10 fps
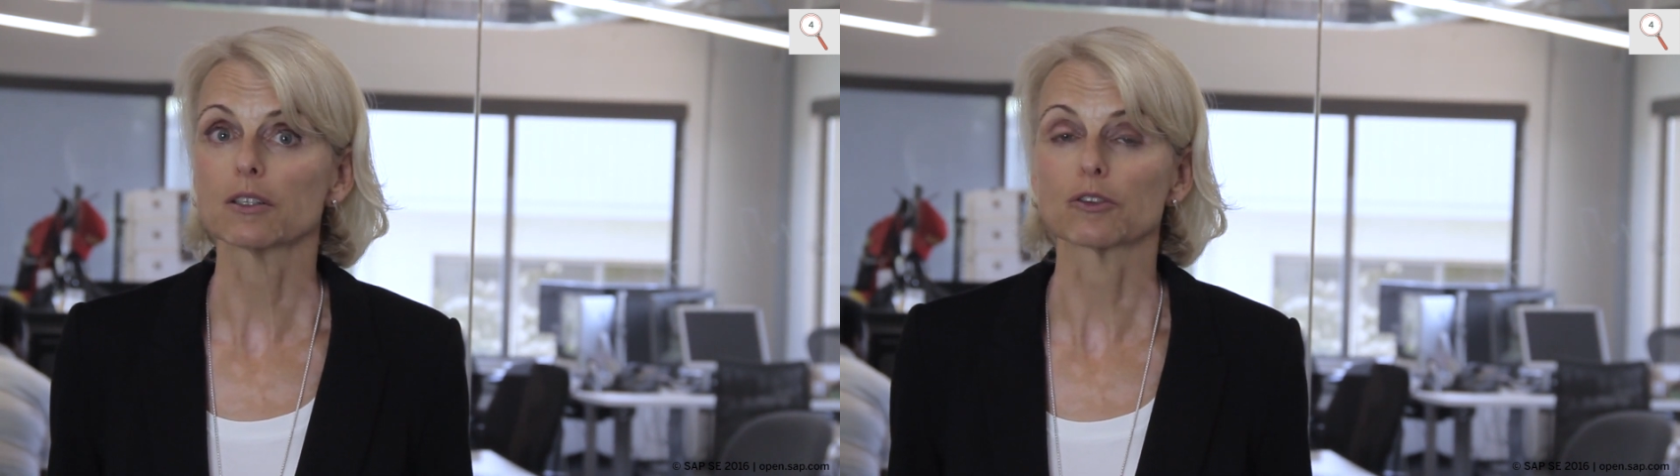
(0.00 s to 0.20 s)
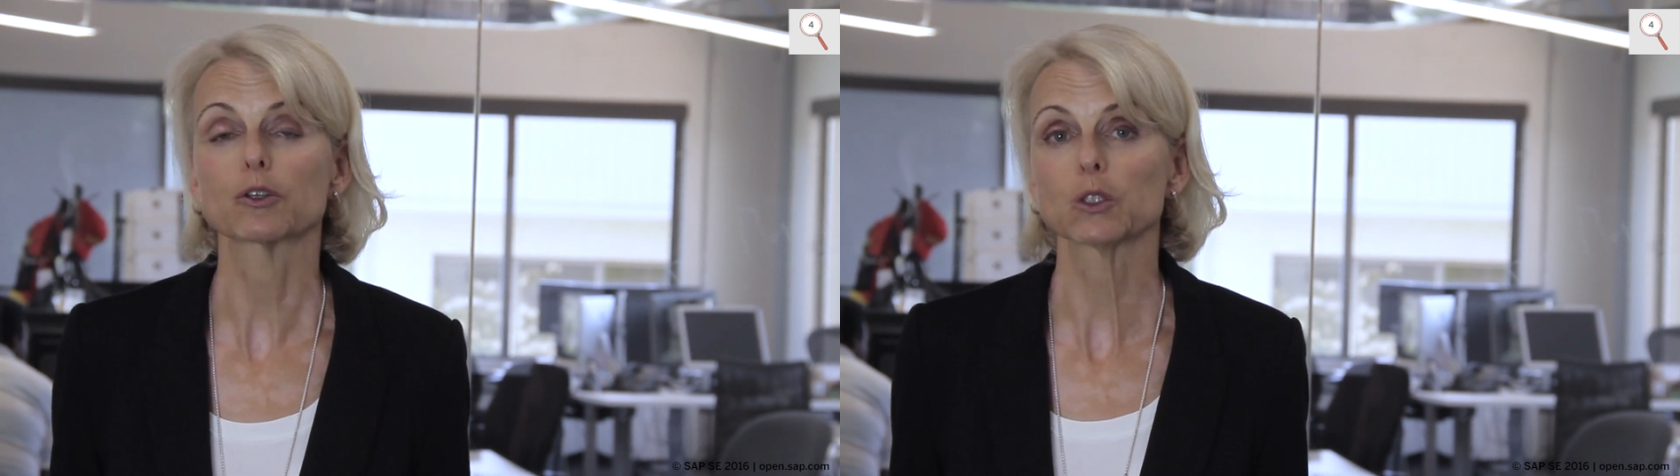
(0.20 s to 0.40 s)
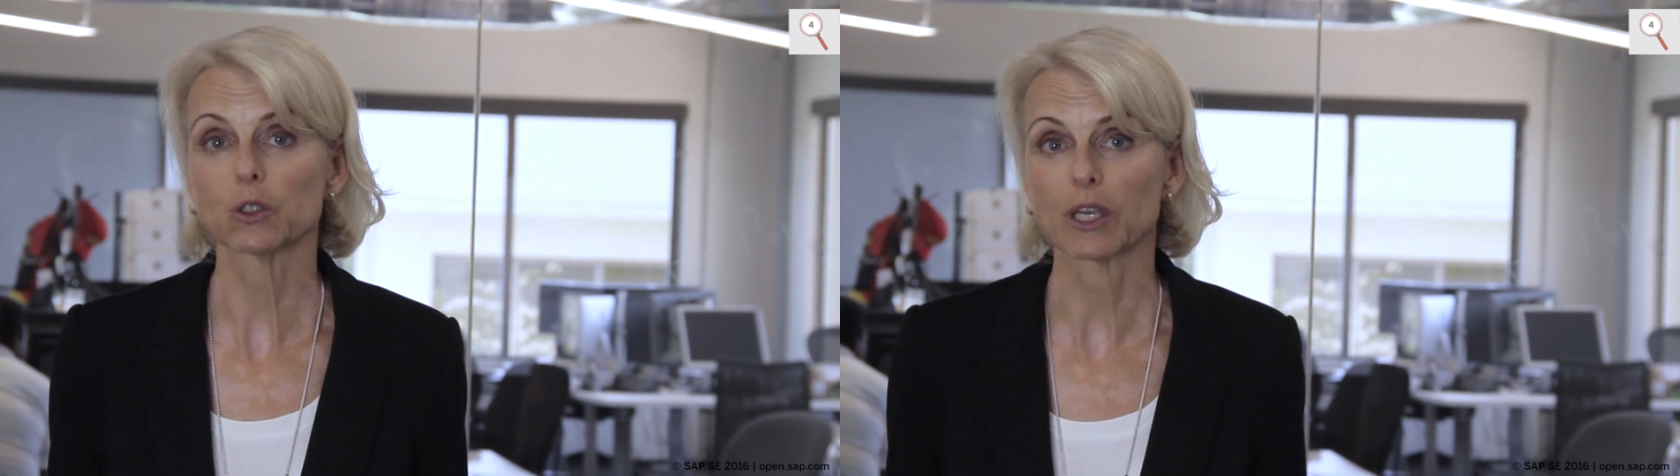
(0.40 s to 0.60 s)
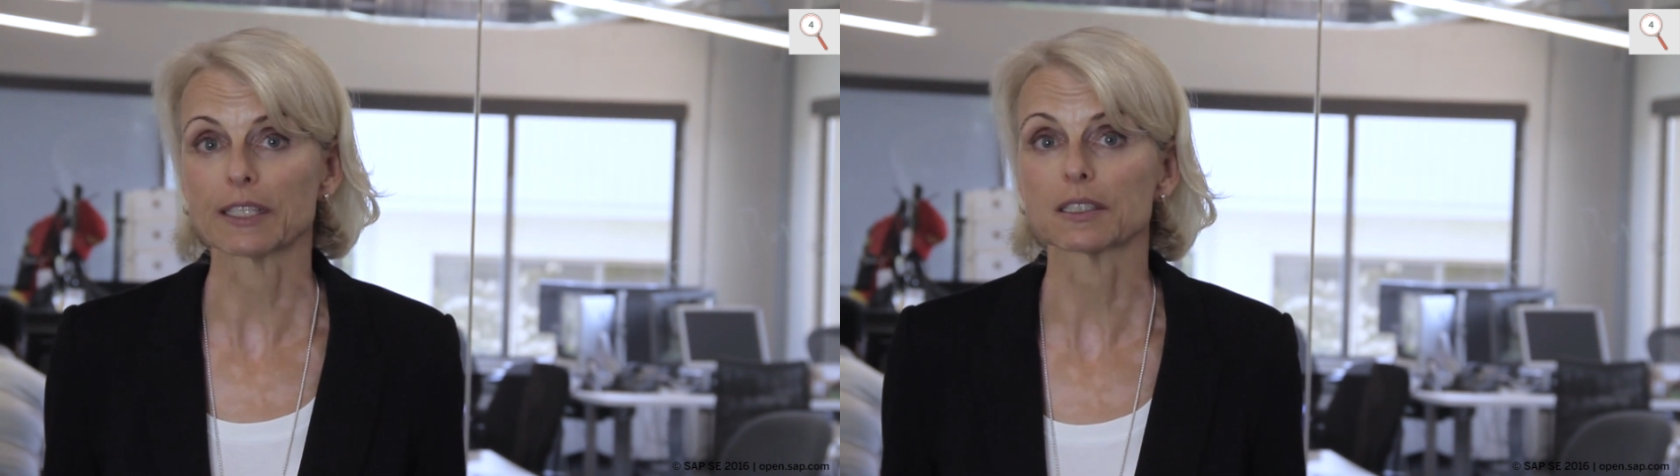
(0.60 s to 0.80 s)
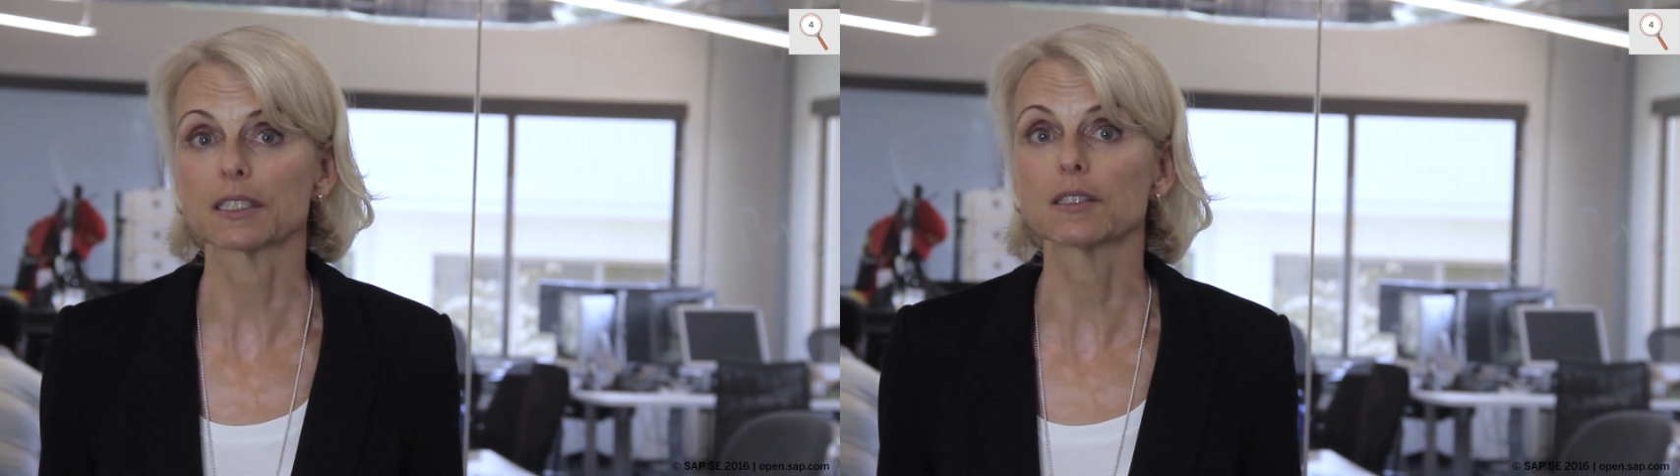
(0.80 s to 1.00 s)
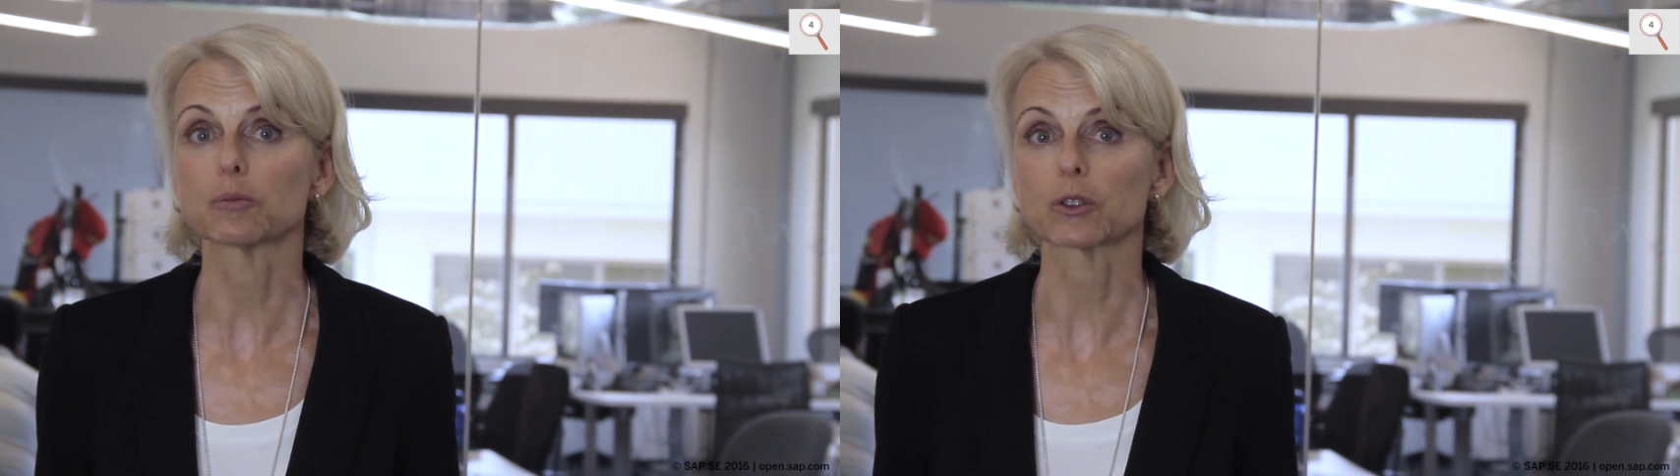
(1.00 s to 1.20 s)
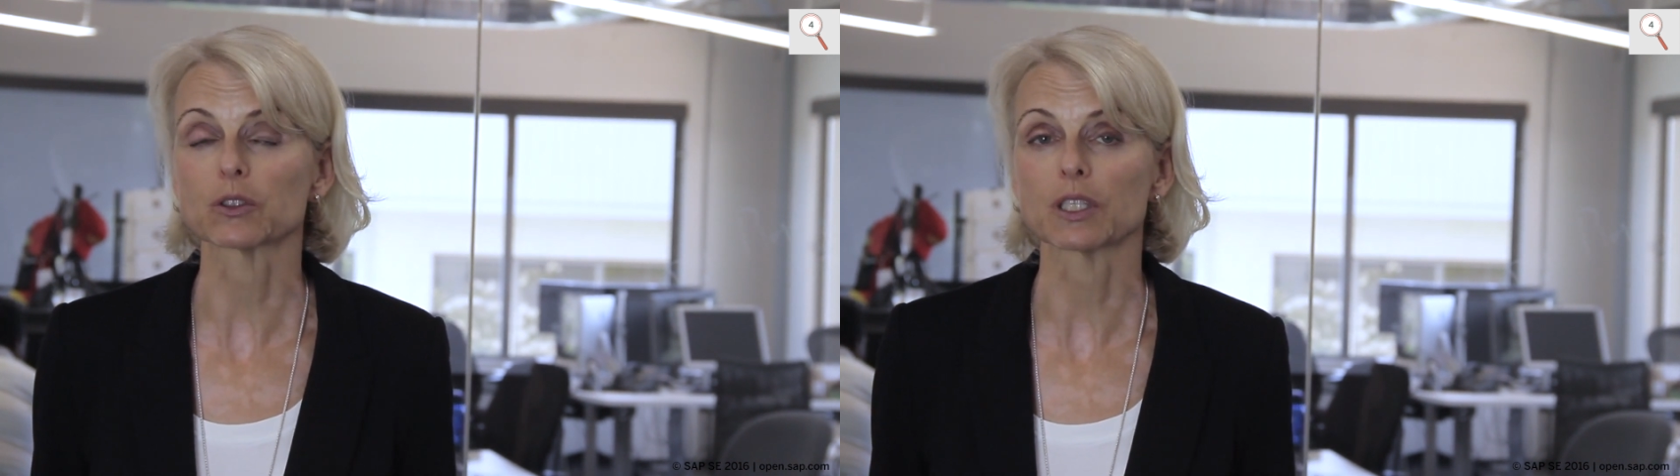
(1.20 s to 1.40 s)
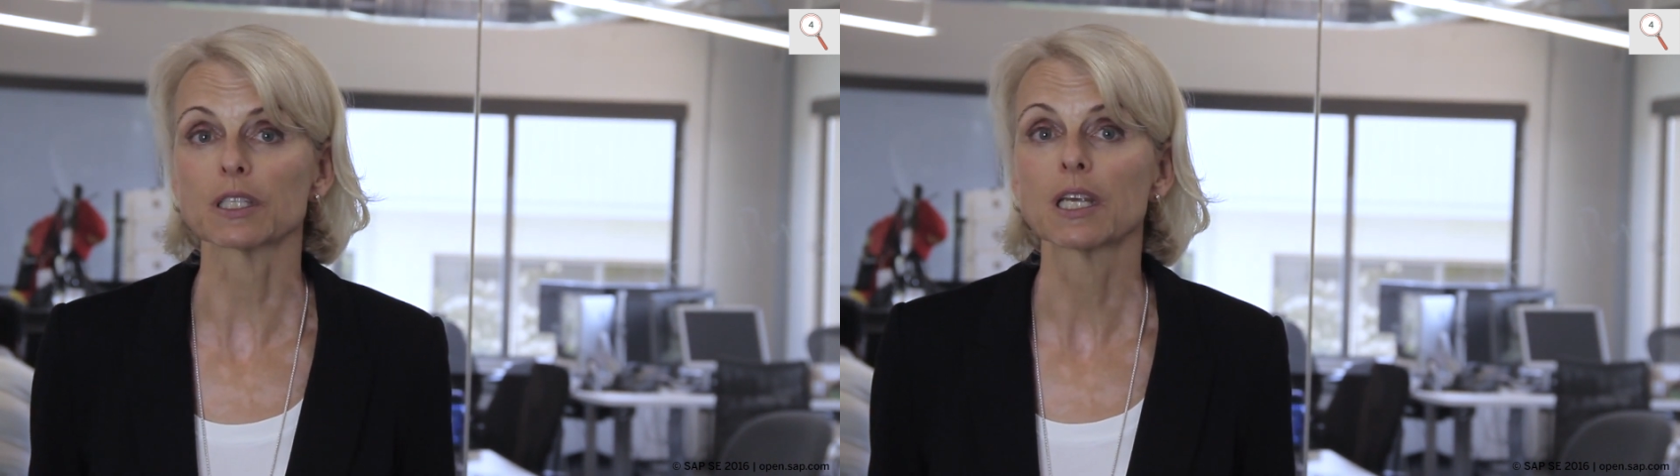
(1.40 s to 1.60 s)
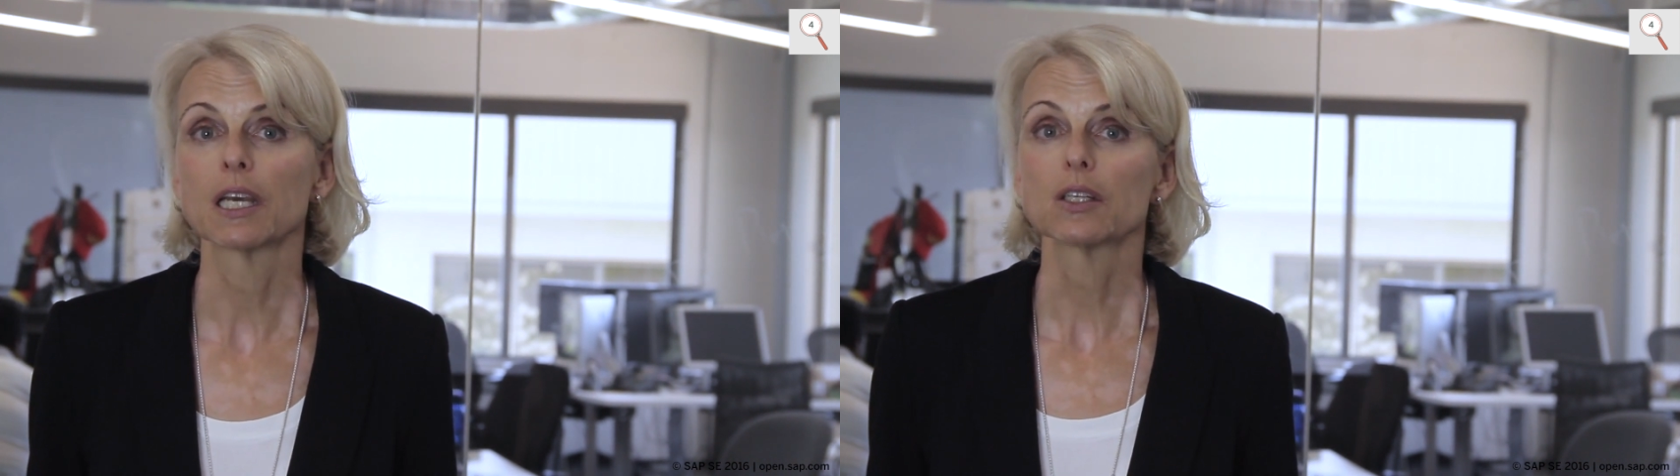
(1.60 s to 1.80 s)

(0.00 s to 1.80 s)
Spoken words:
Of course, you can't see the person,